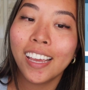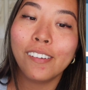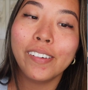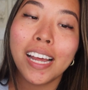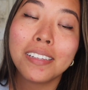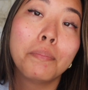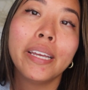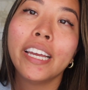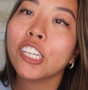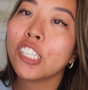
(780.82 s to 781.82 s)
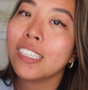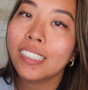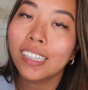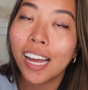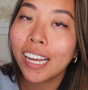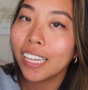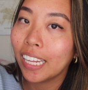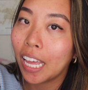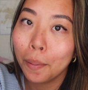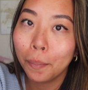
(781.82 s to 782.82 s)
We had some beginner's luck in
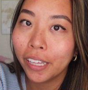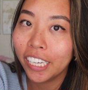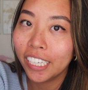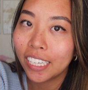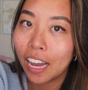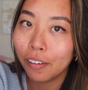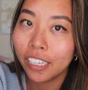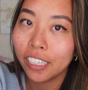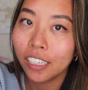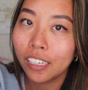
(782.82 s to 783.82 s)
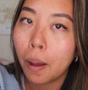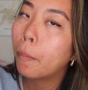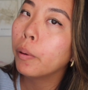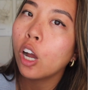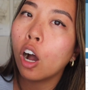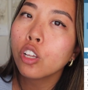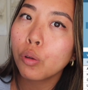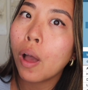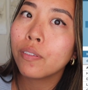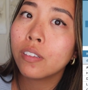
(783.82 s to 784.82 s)
gambling out here. We
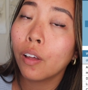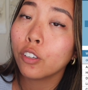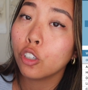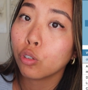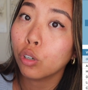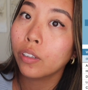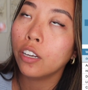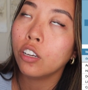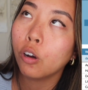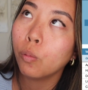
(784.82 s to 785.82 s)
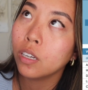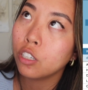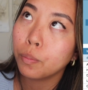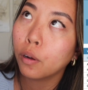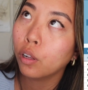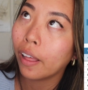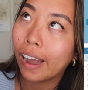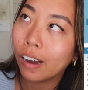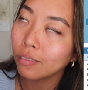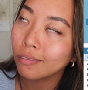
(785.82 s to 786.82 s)
also have self-control and know when to pull
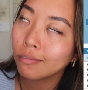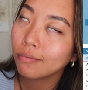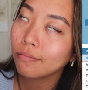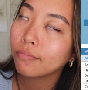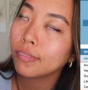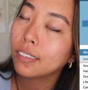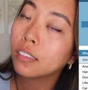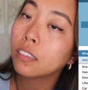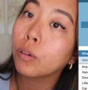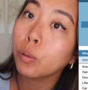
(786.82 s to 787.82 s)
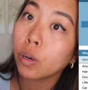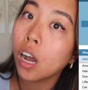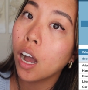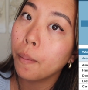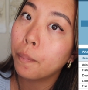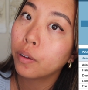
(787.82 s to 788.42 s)
out when we're up.